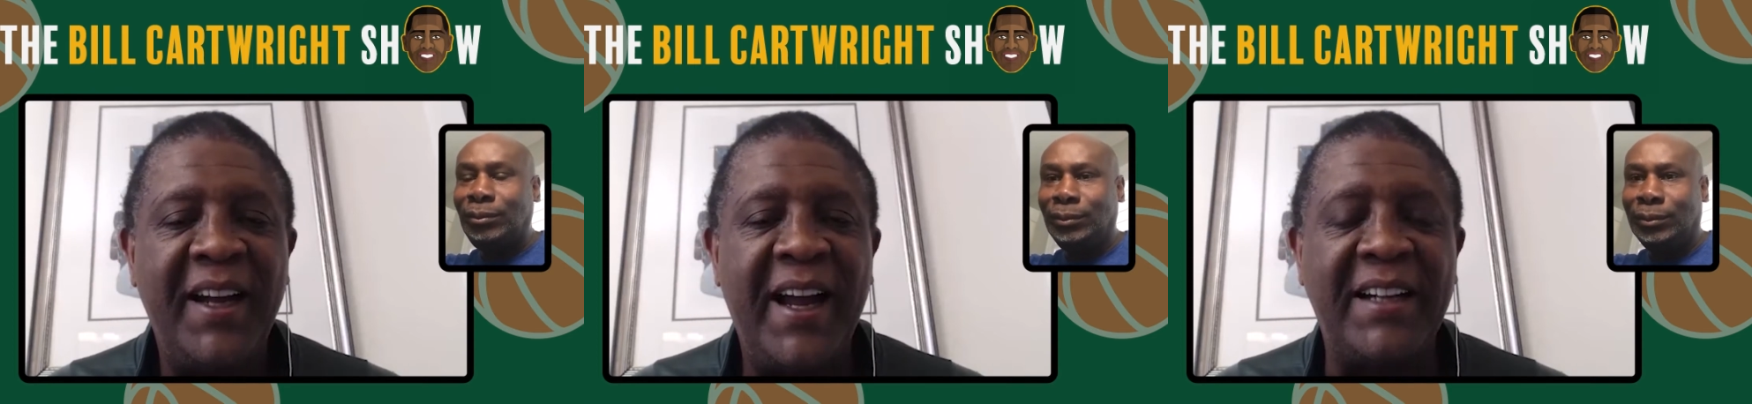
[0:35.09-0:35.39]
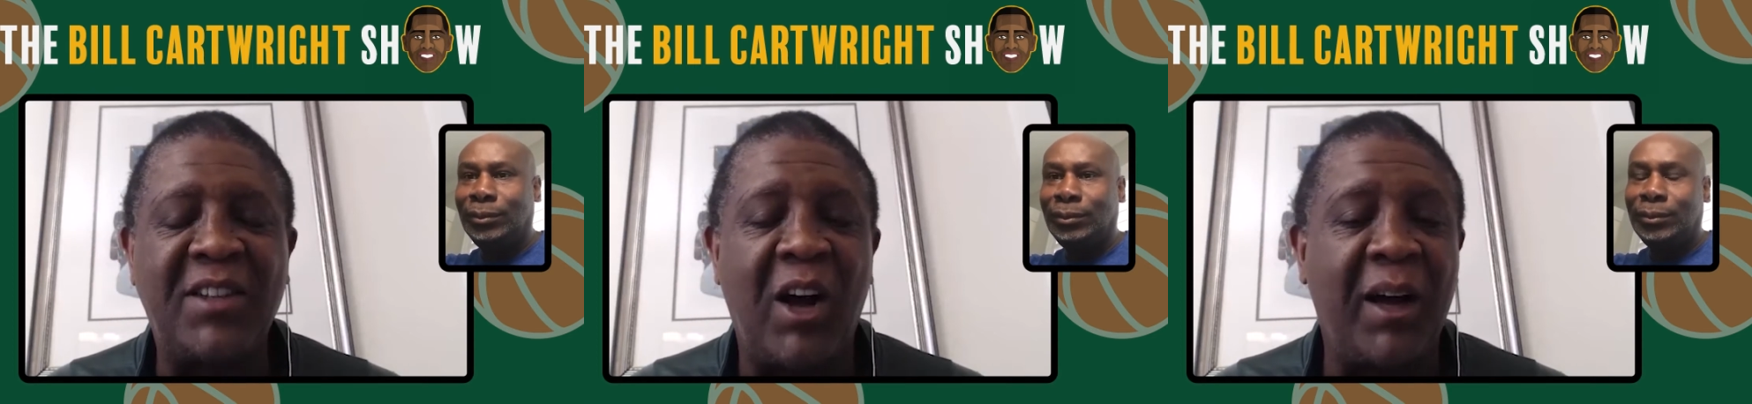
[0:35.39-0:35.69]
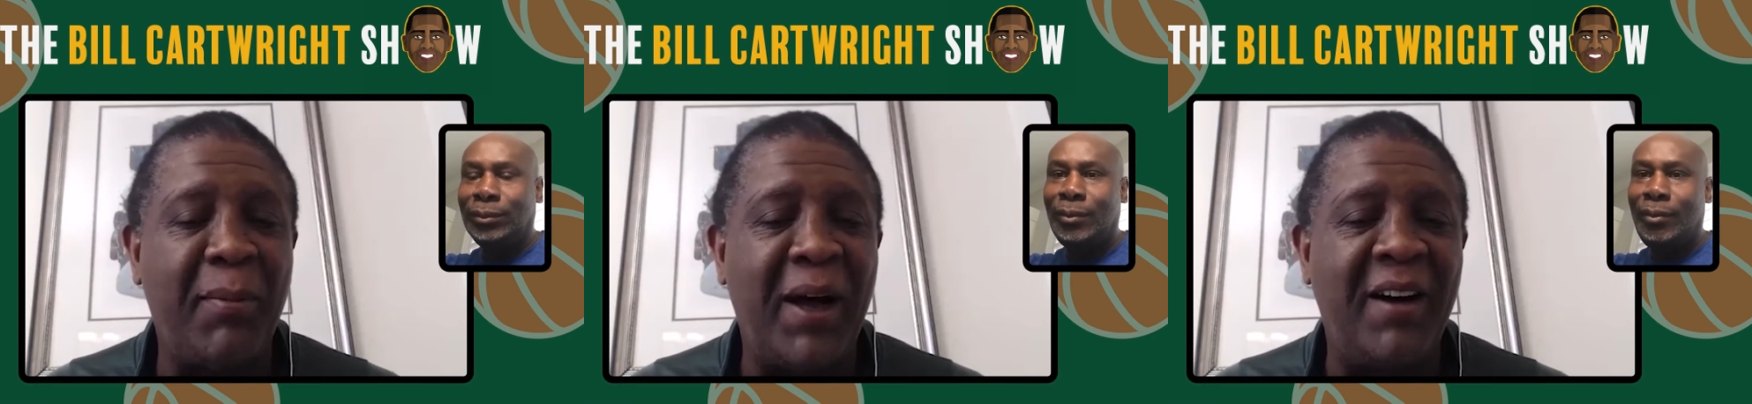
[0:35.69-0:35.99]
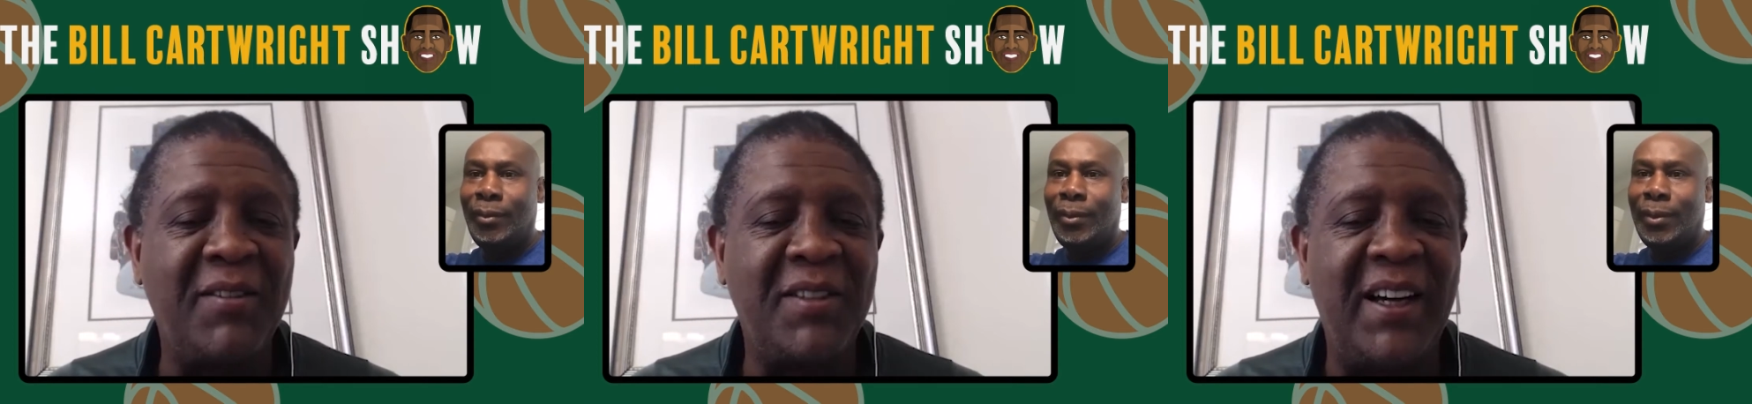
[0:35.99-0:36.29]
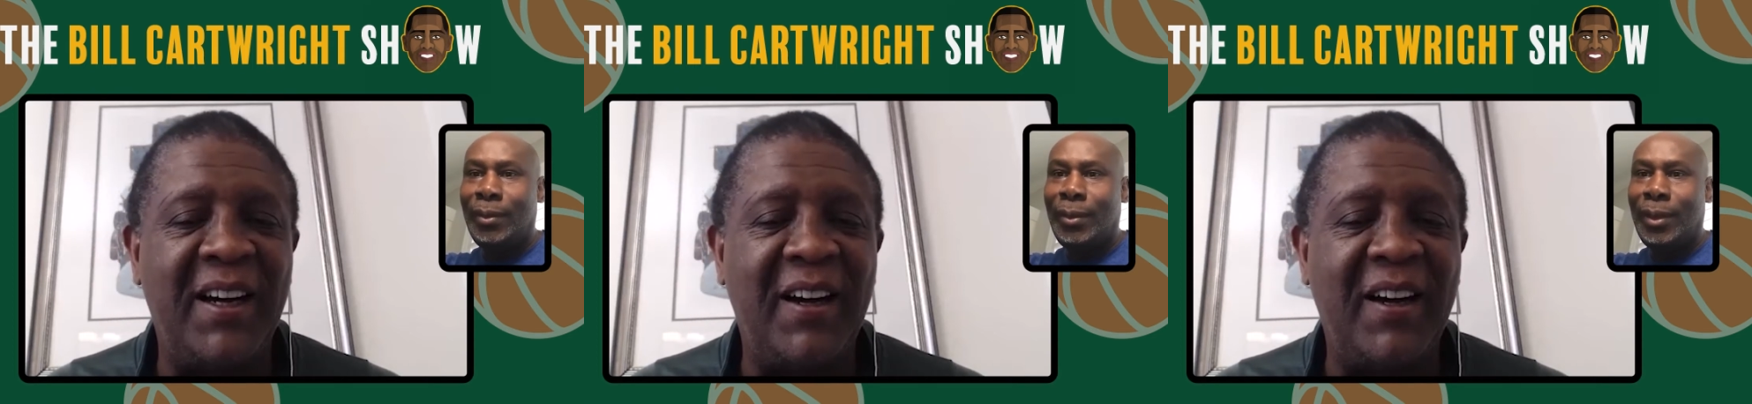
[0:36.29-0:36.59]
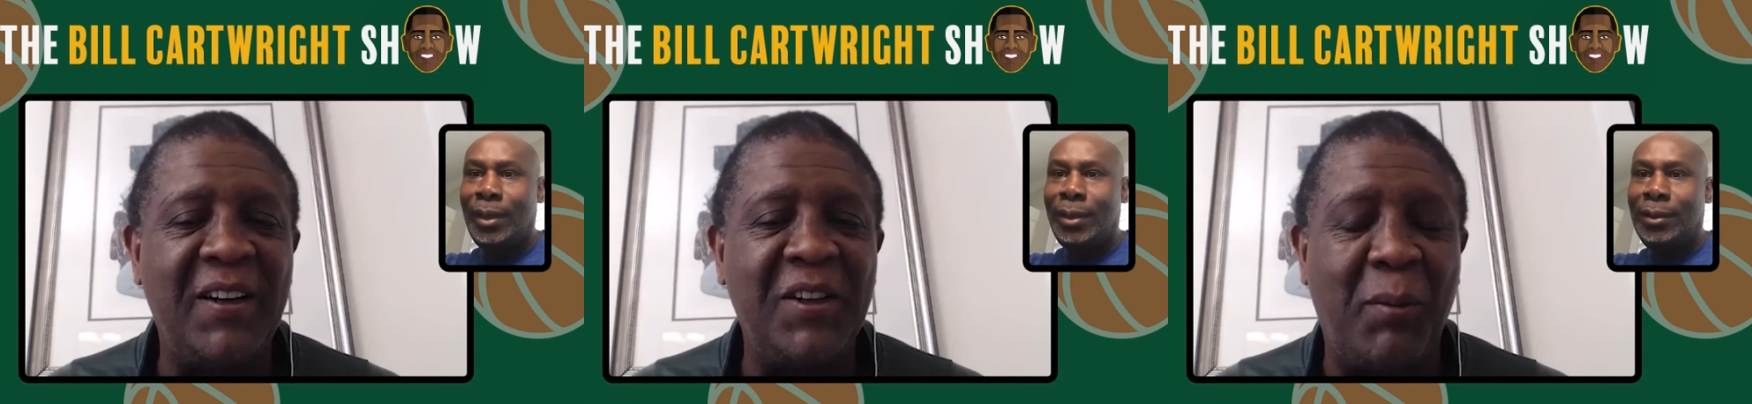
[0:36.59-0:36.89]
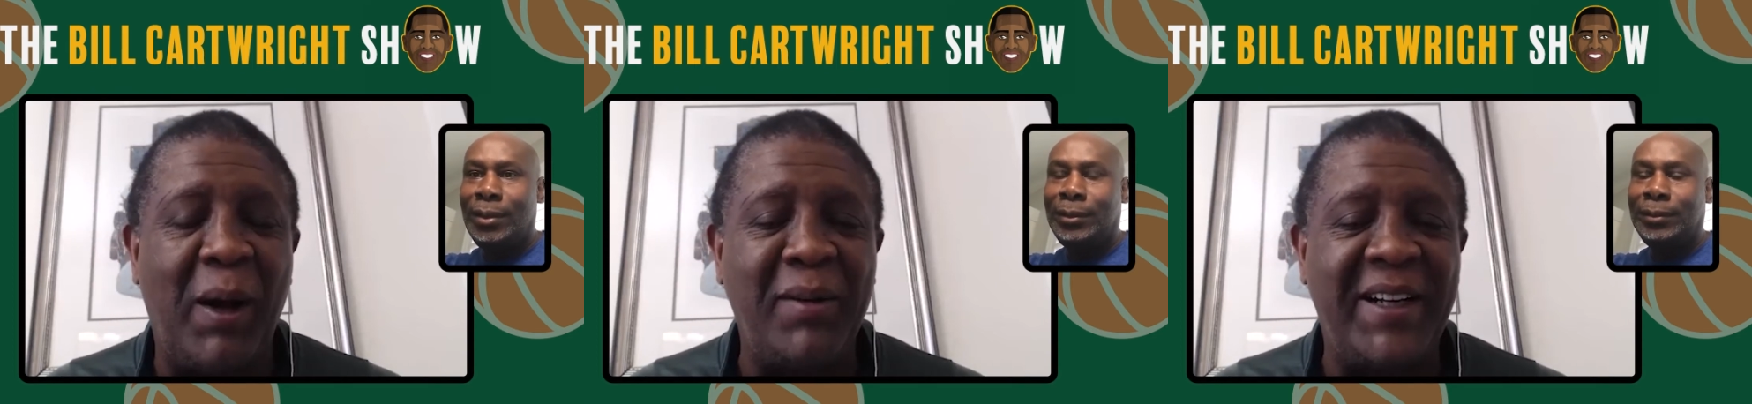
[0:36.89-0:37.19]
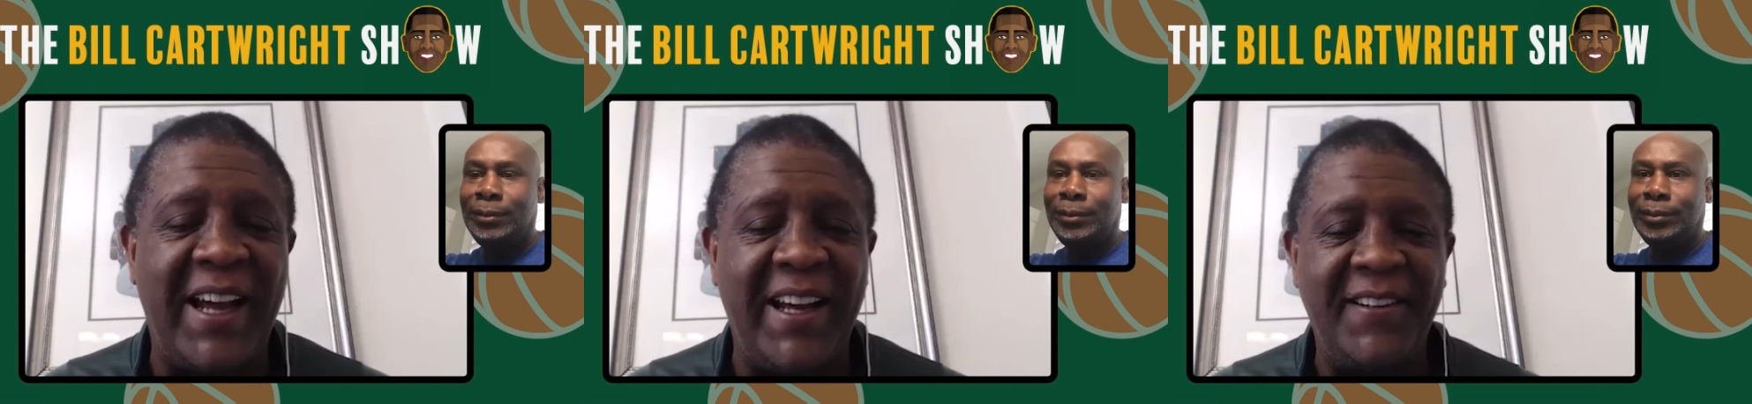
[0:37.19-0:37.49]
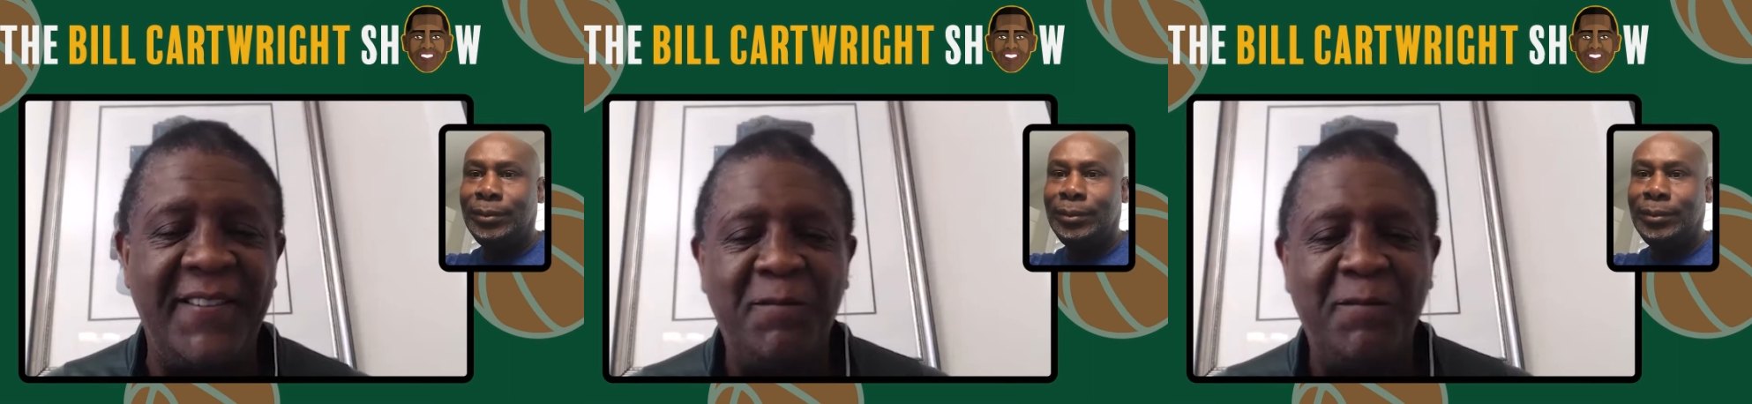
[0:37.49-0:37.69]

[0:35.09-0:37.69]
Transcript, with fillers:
Speaker 1: and talk about uh, your mom and dad.